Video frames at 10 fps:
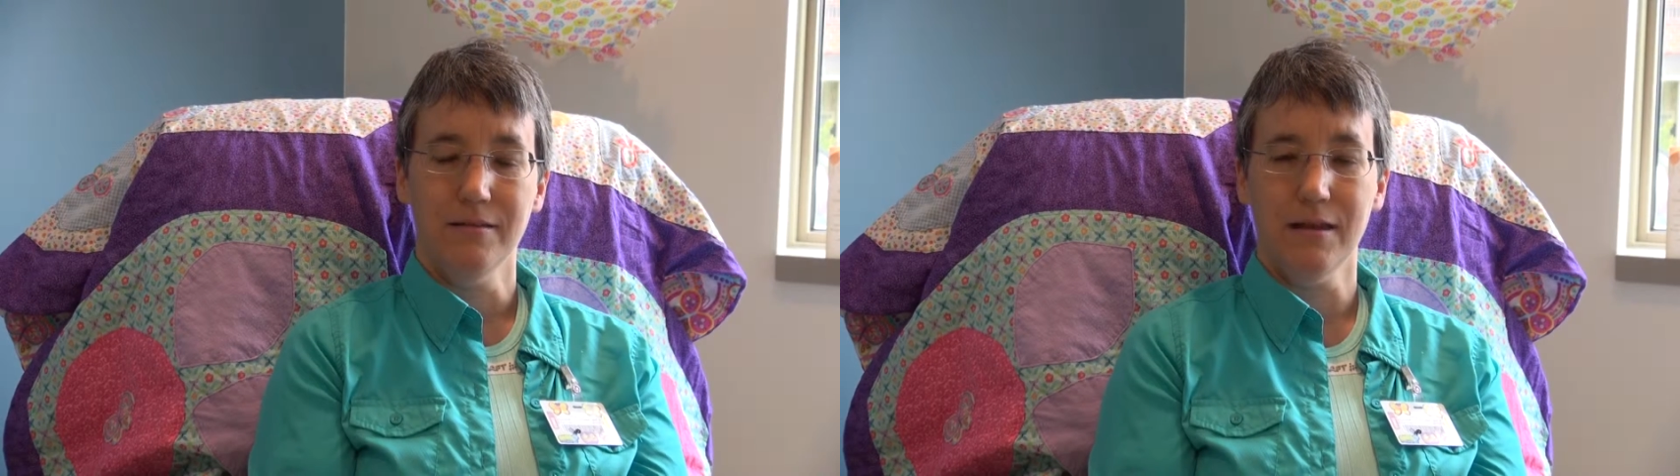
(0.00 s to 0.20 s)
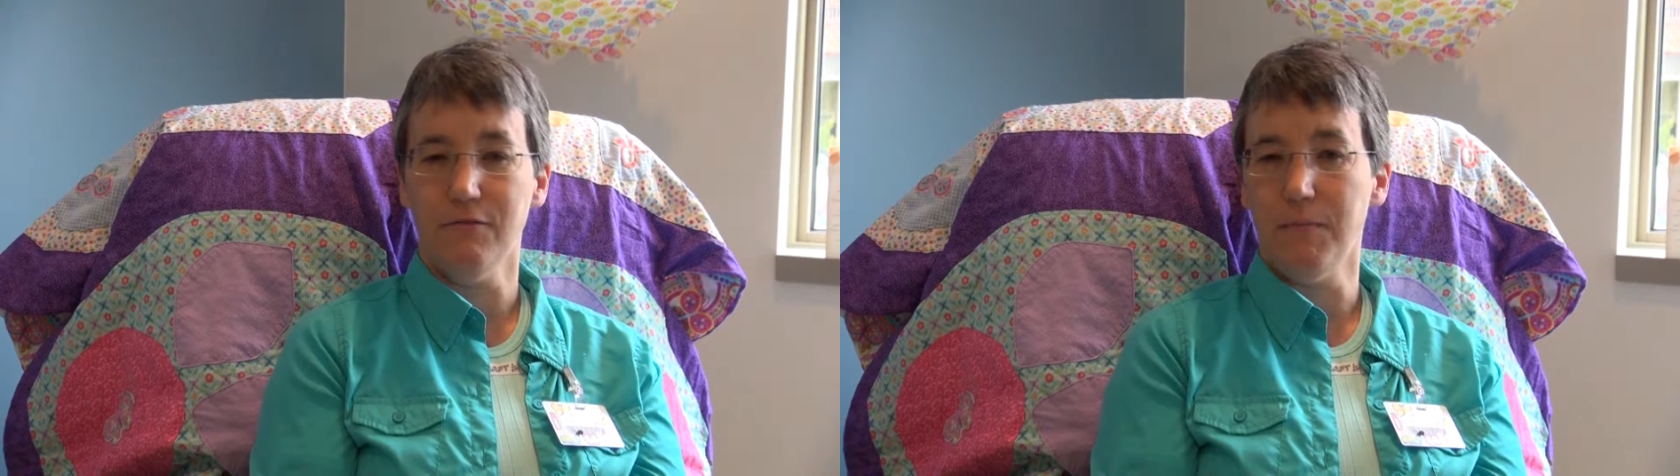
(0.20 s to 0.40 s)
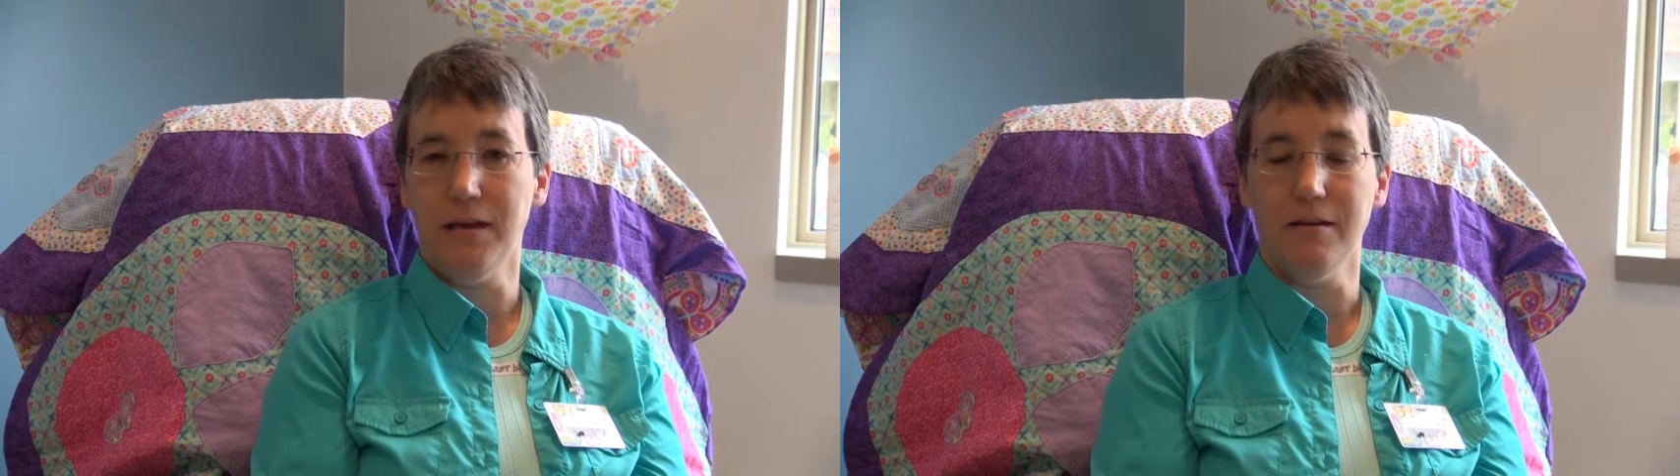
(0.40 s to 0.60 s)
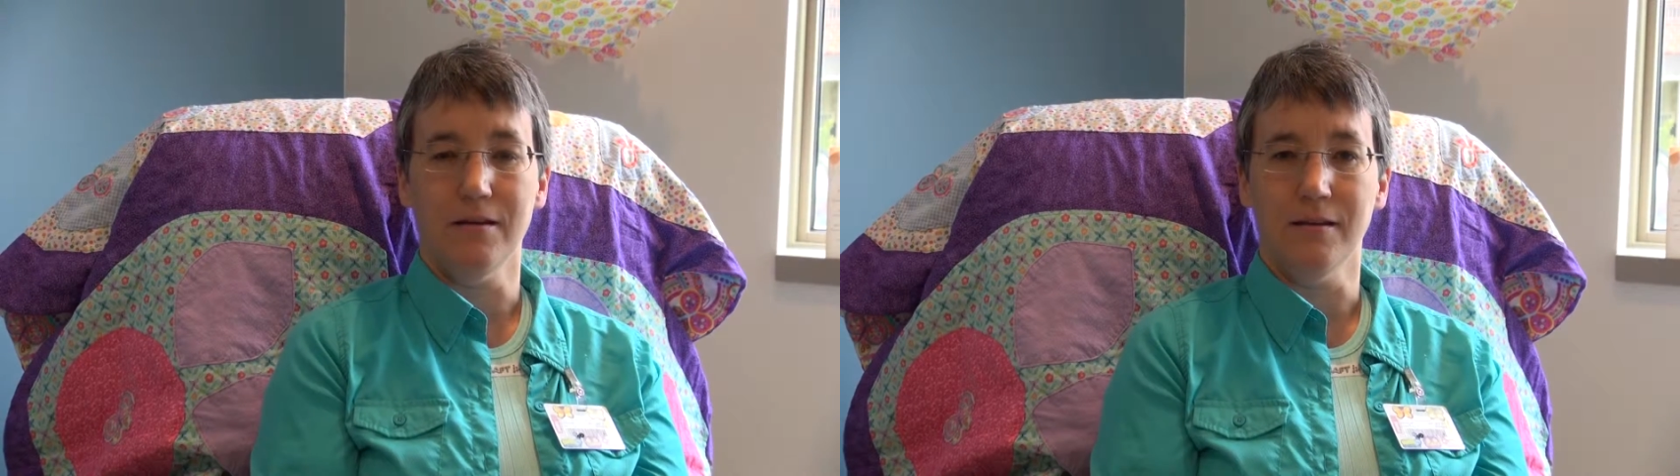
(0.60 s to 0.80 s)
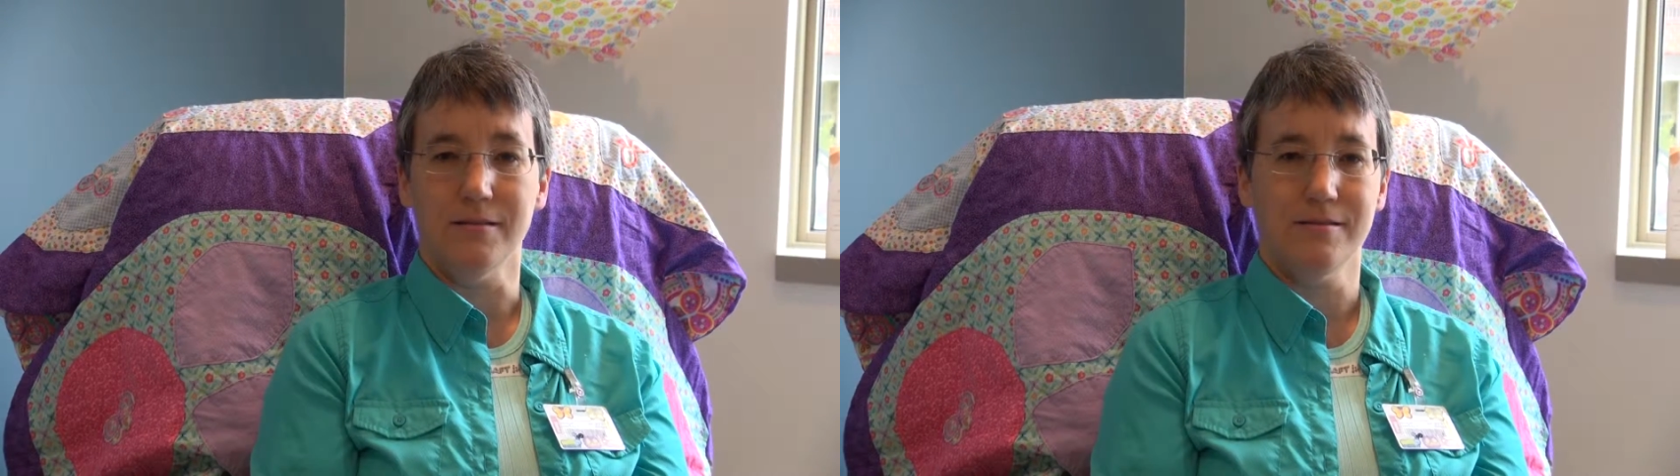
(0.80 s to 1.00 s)
They've made it
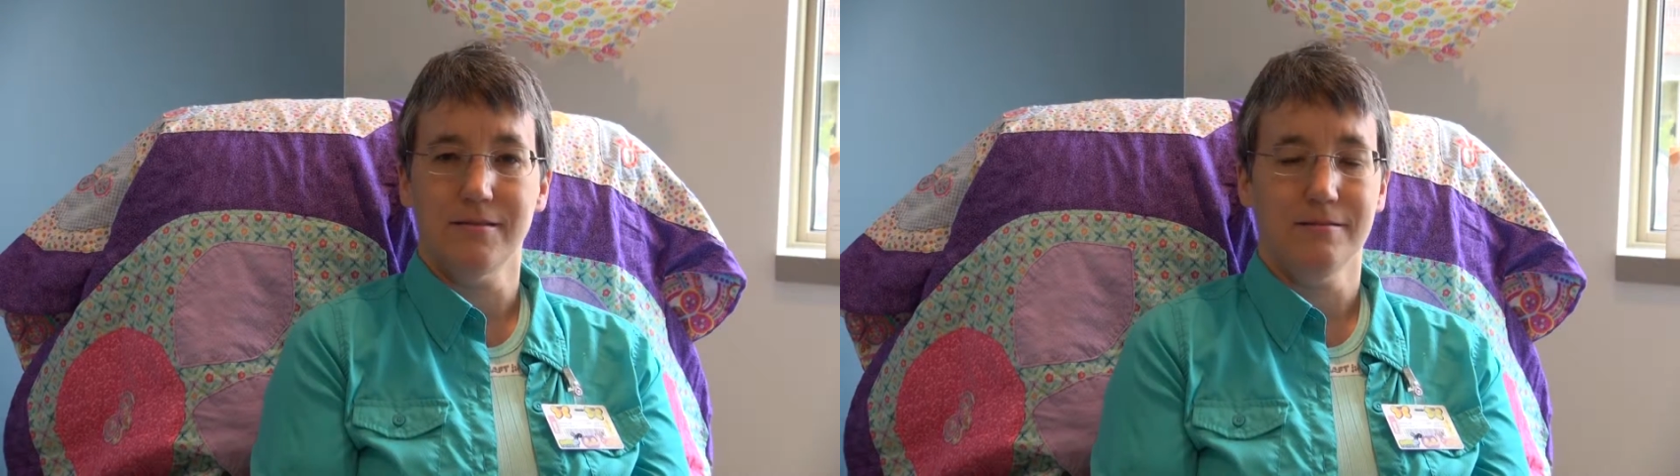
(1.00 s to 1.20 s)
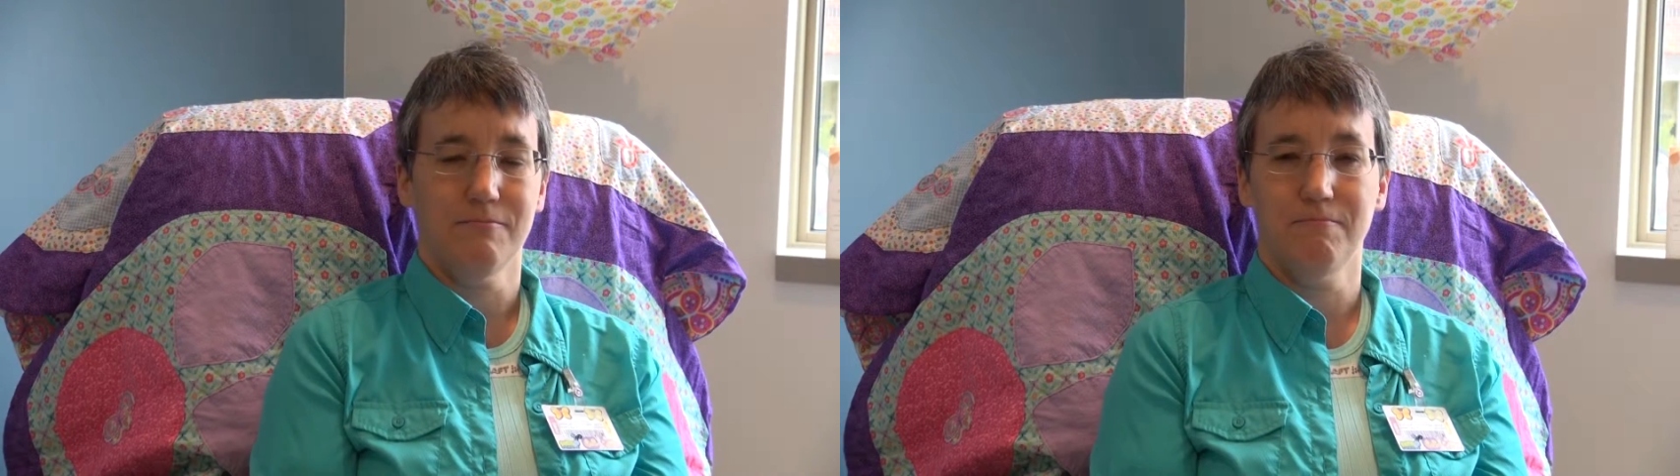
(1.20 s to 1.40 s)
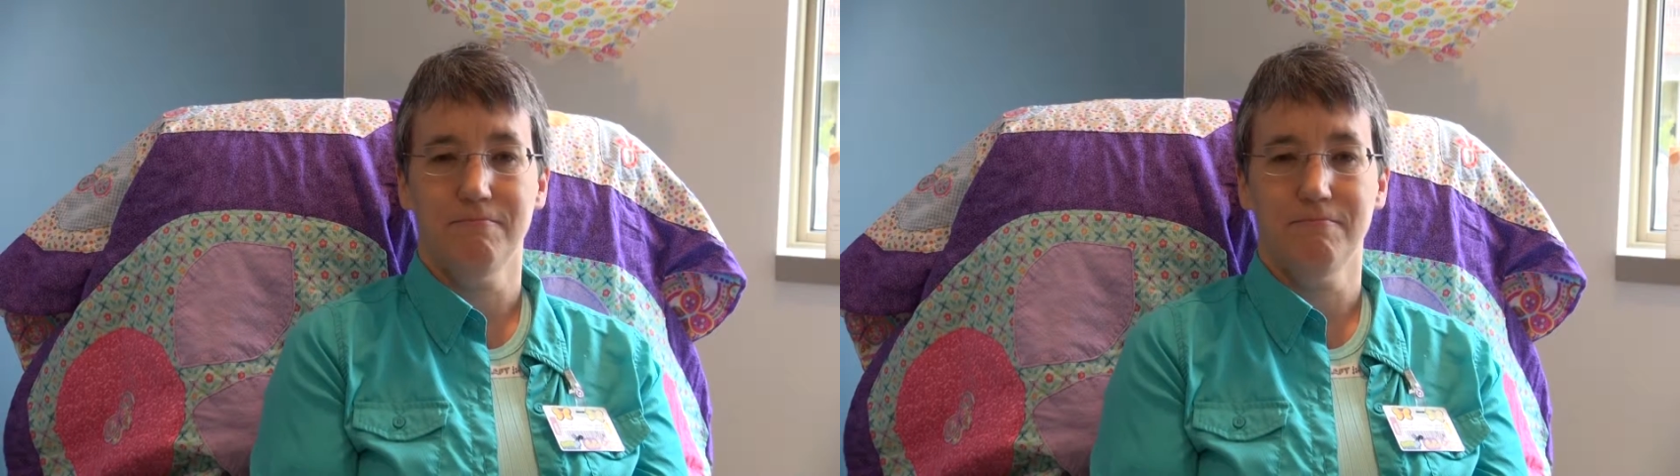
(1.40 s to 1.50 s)
as